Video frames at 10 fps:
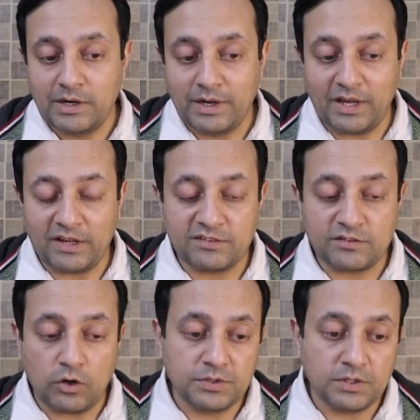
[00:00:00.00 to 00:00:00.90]
Next
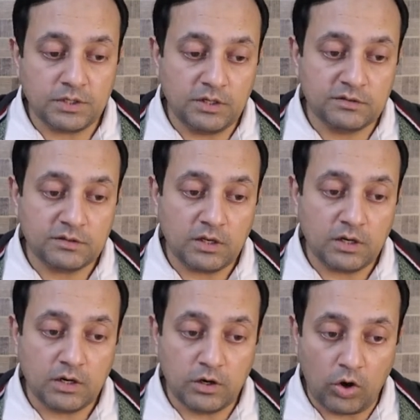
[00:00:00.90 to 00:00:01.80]
option is
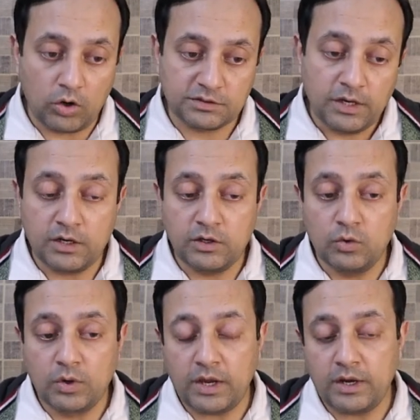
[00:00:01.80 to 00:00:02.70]
logs. Here
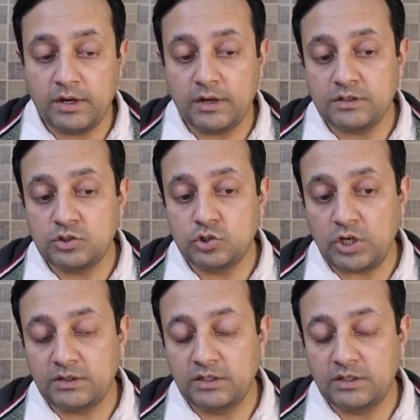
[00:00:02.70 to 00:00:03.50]
you can check